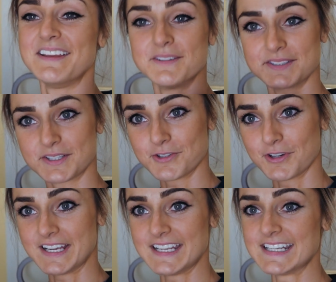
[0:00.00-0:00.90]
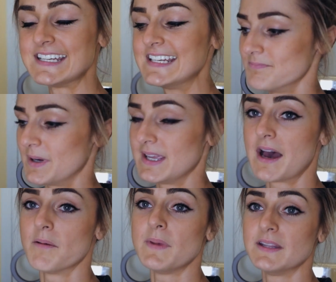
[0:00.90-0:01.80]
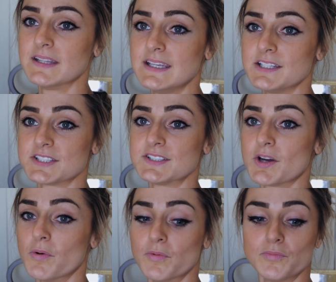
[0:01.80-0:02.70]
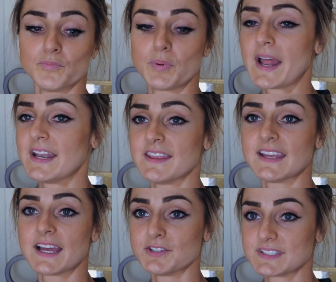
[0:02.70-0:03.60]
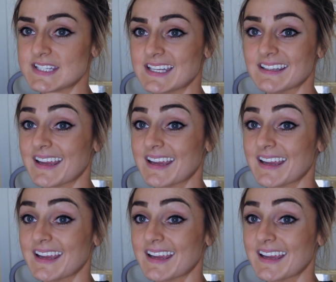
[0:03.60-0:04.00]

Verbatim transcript: you'll turn green. But yeah, mainly just don't put anything on your skin.